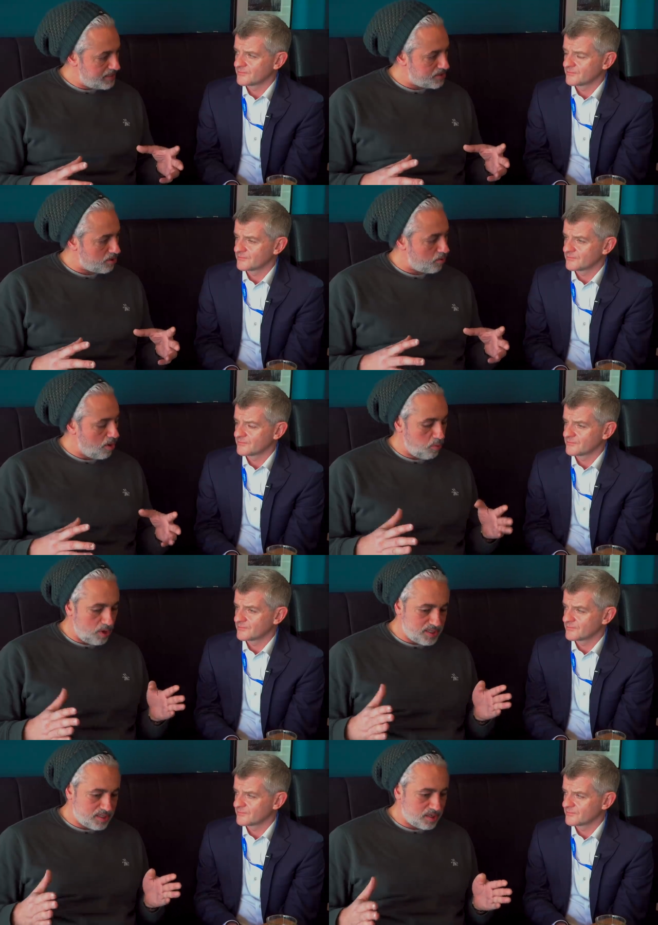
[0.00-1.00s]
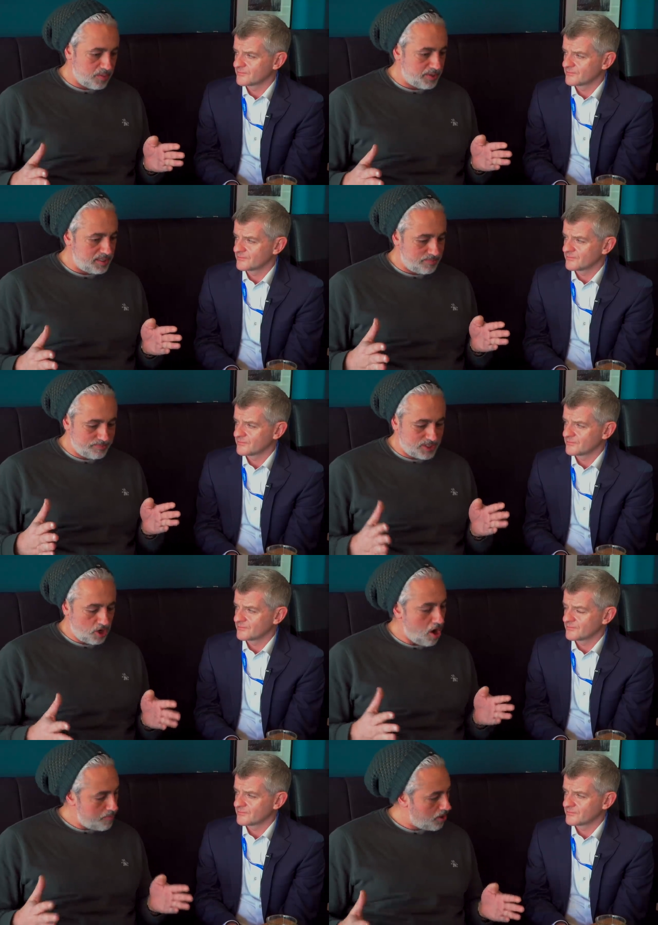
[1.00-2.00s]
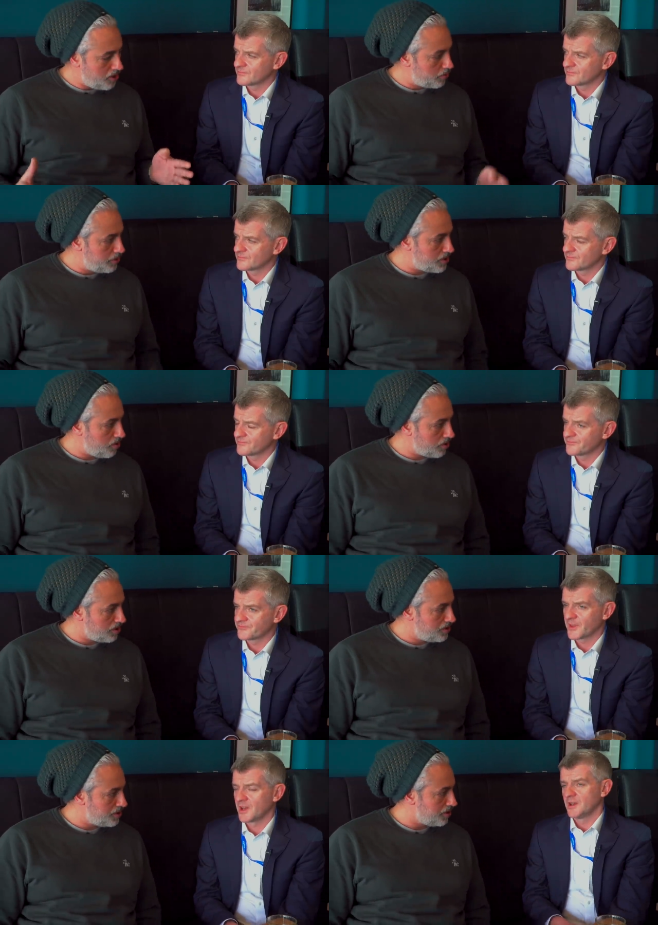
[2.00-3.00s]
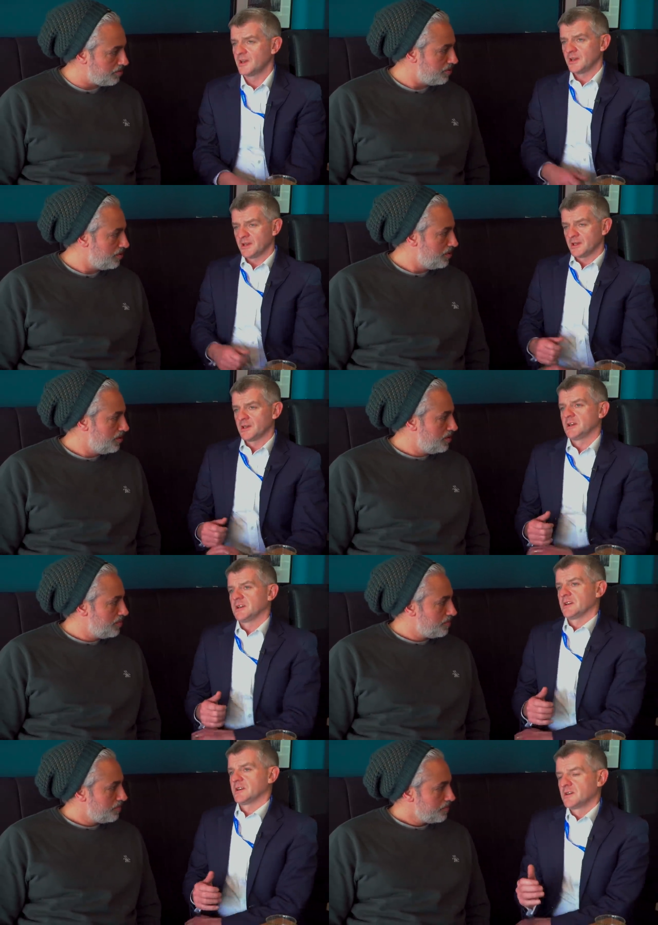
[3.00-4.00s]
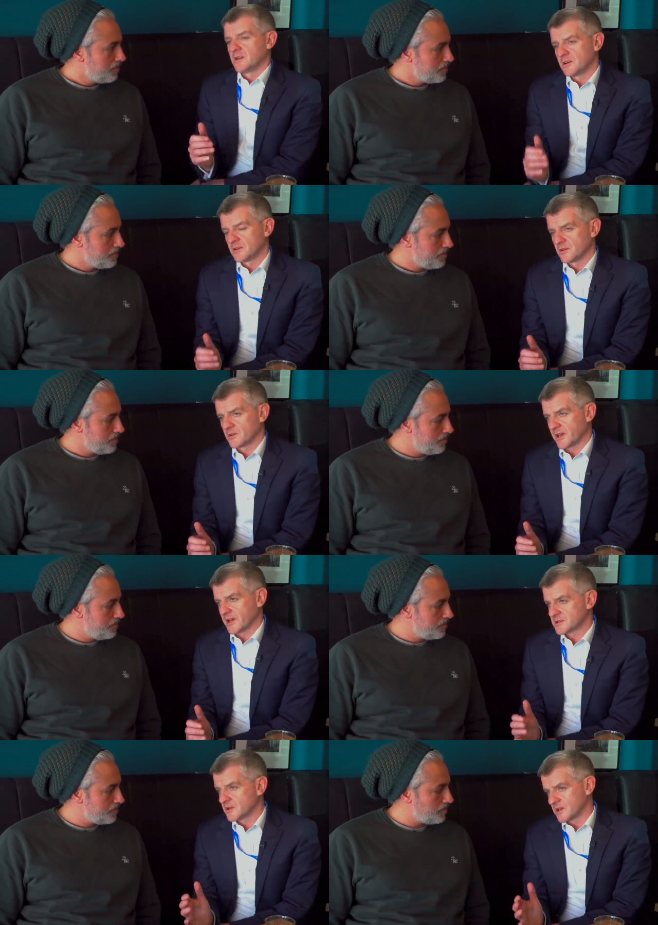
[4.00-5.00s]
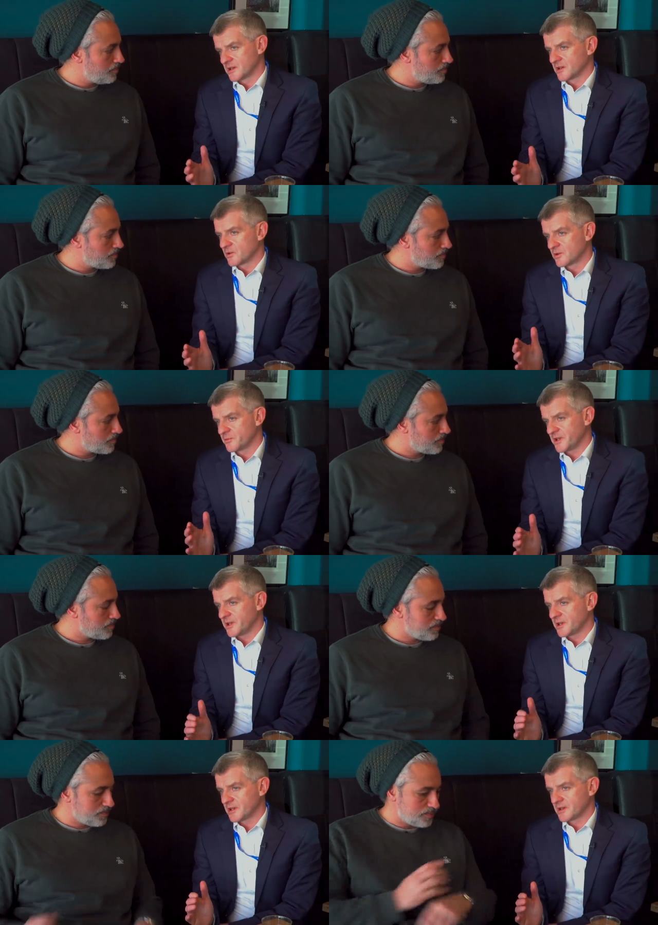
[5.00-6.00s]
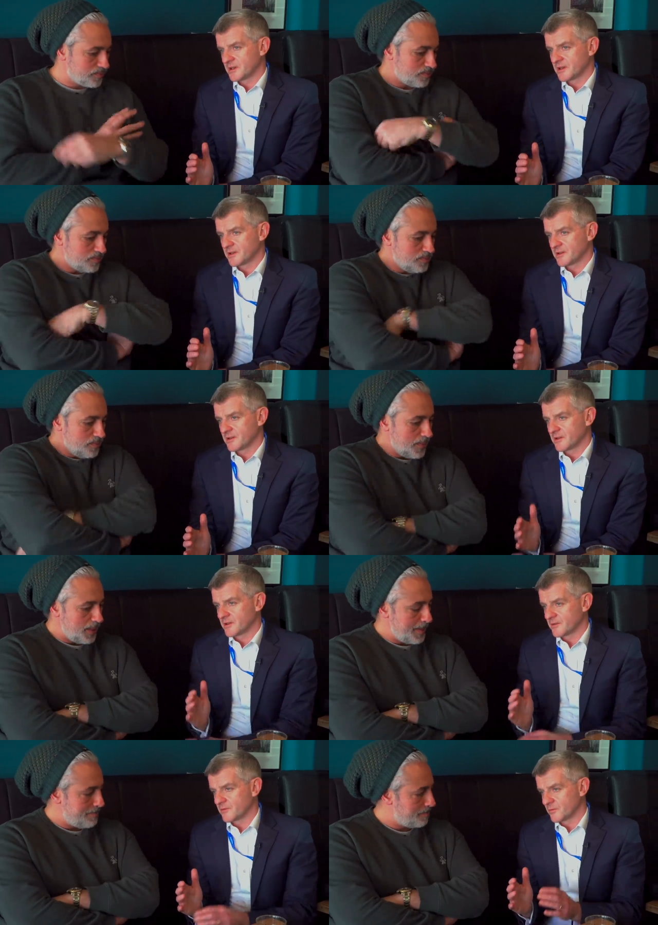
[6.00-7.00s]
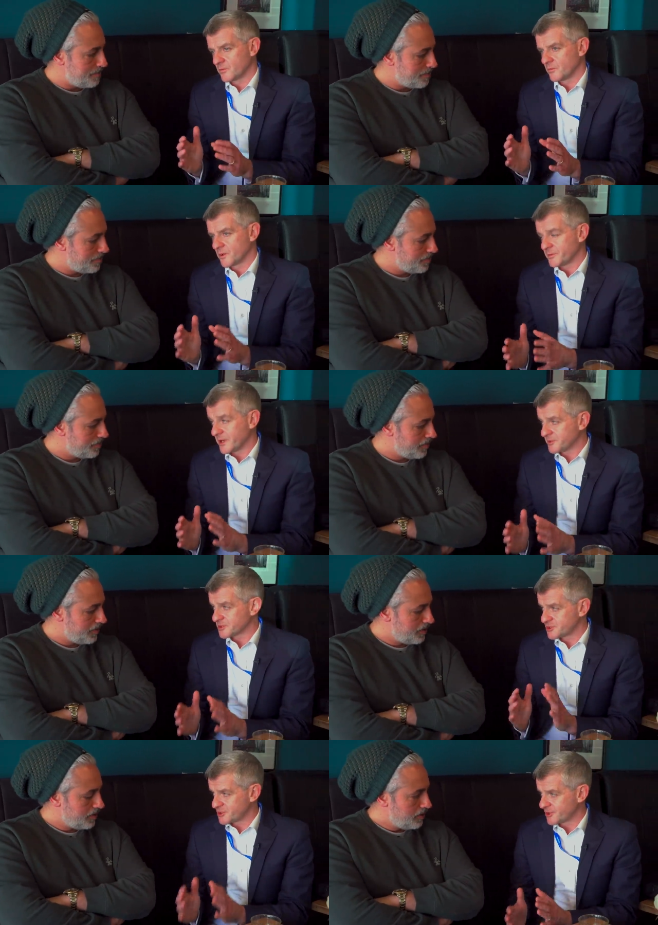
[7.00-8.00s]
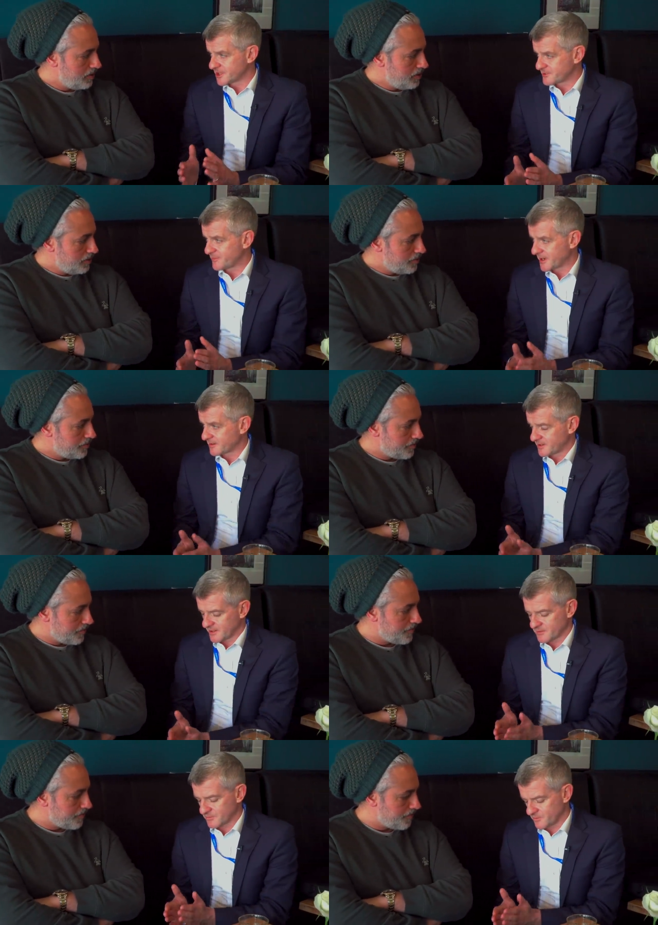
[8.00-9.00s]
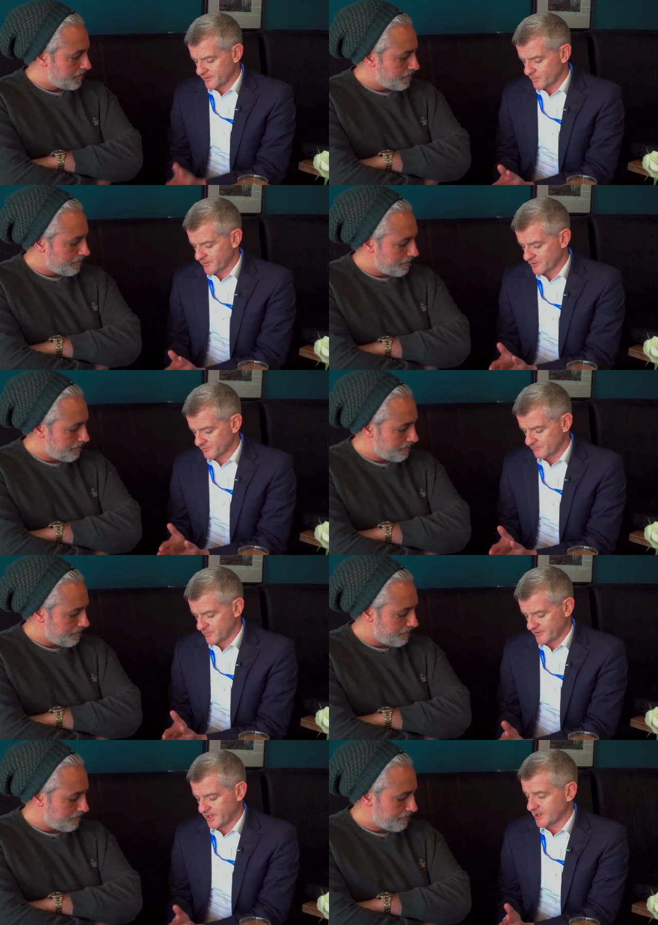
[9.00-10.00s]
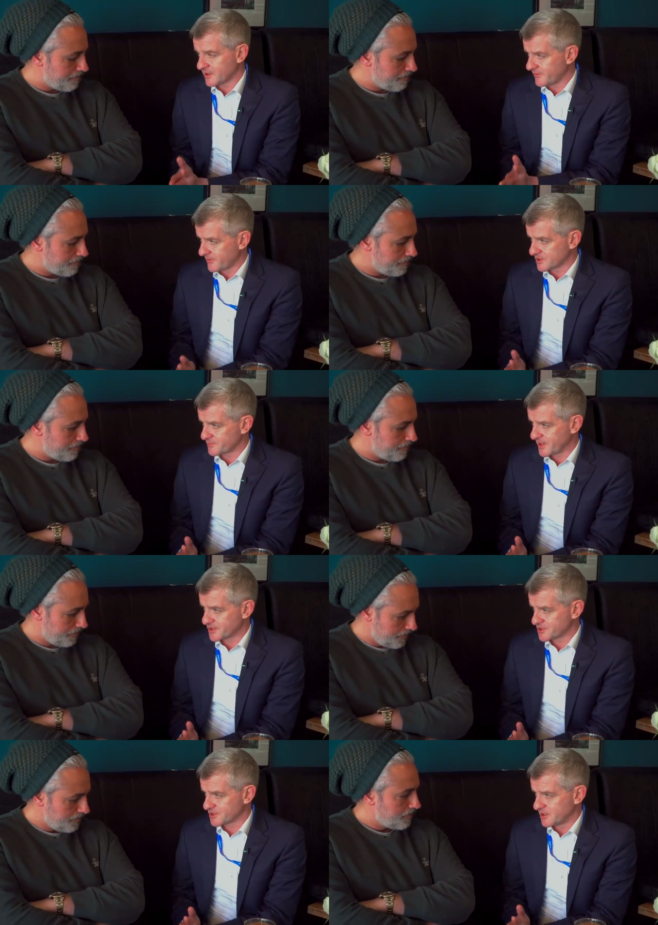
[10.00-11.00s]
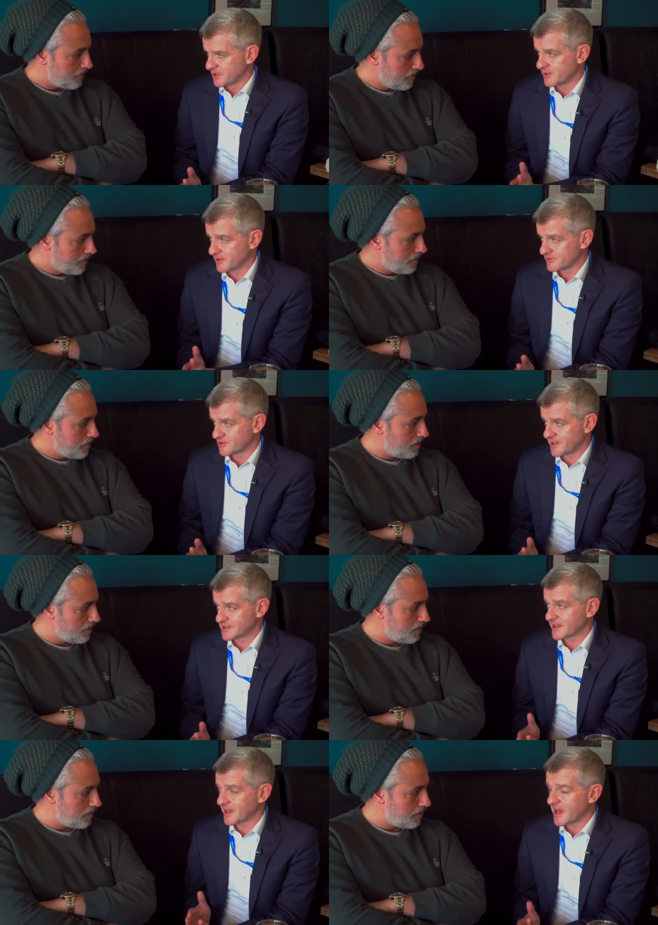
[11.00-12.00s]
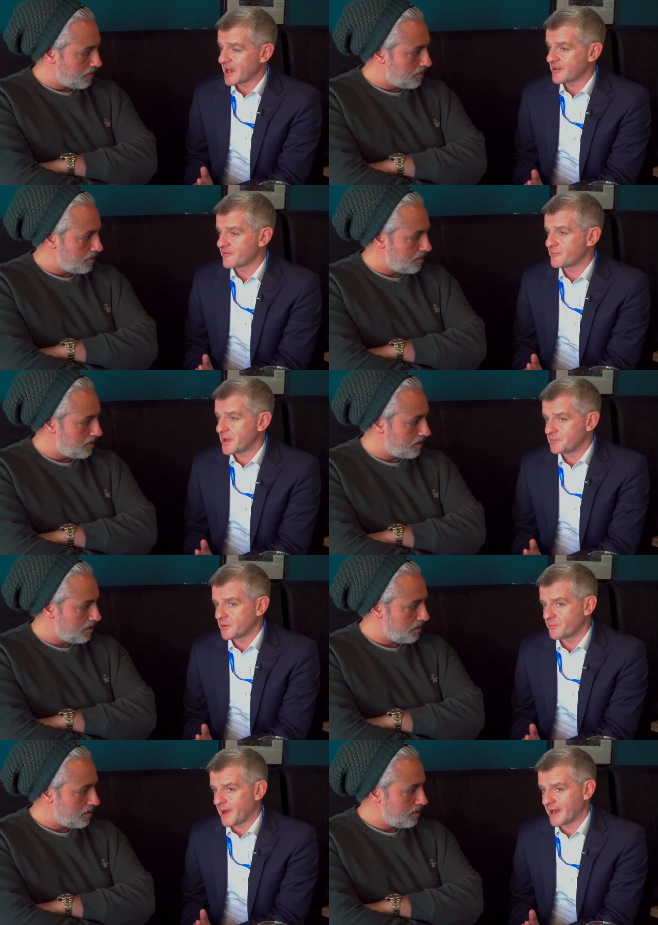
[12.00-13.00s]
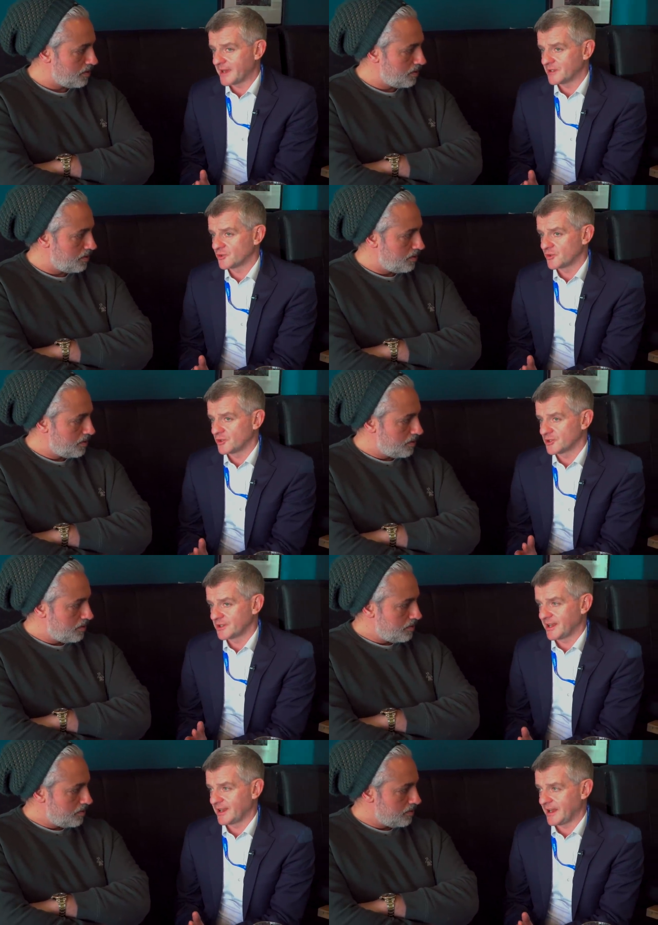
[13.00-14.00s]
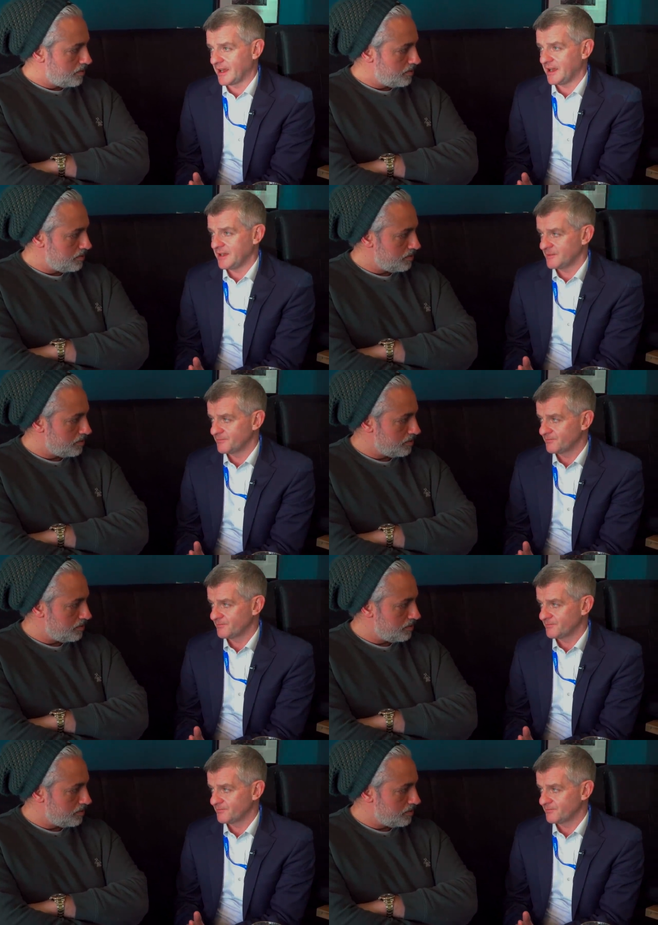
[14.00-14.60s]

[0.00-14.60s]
Speaker 1: this or wh what
Speaker 2: type of timeline are we talking do you know okay so i'm going to be what people should expect right we, we've, we've taken the first measures now and they're drastic if people buy into it today